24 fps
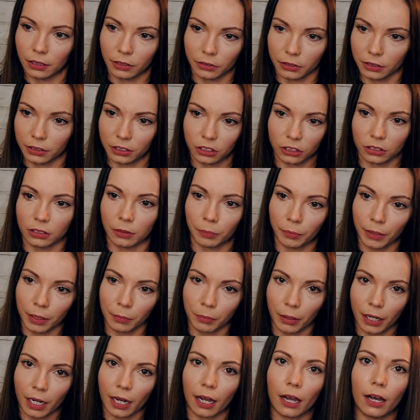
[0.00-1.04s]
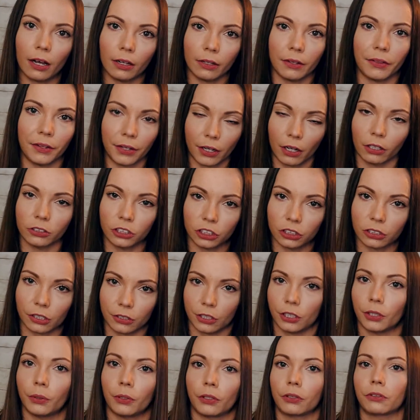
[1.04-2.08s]
There was just a big pile, and they all just
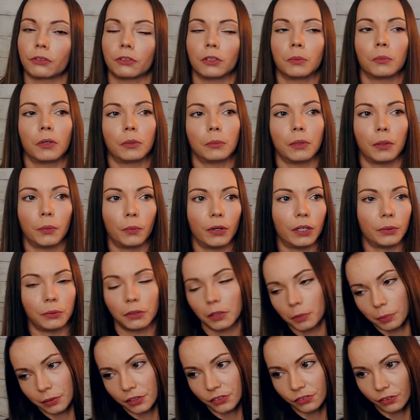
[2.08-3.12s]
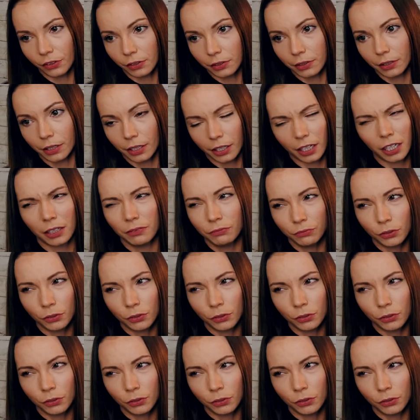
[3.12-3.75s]
started going through them one by one with a